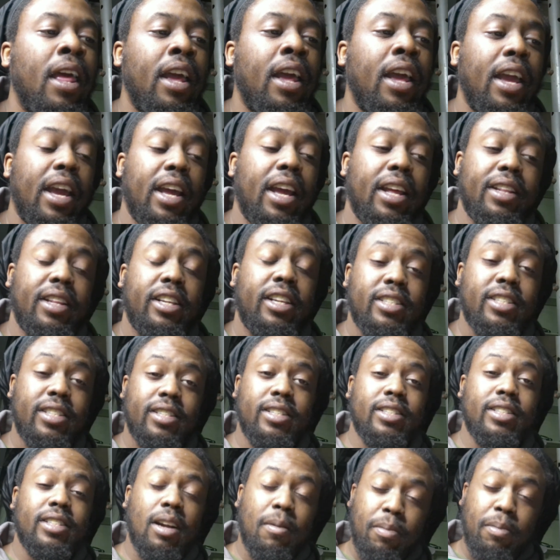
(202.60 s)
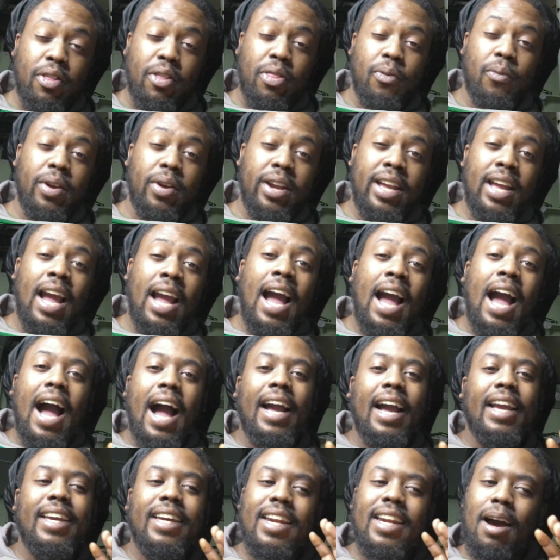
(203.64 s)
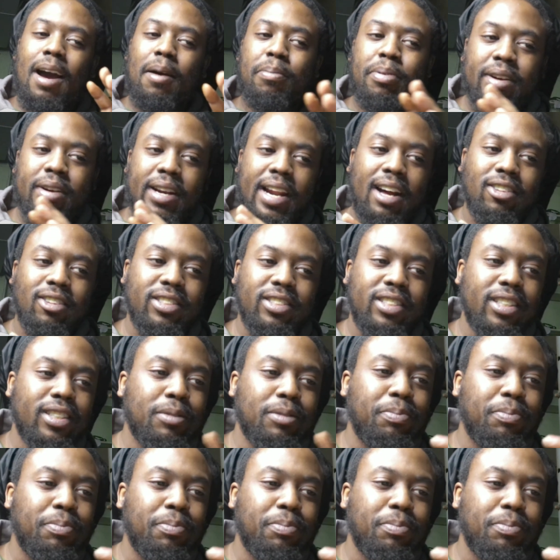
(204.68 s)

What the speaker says: And this number 3, I cannot pronounce this,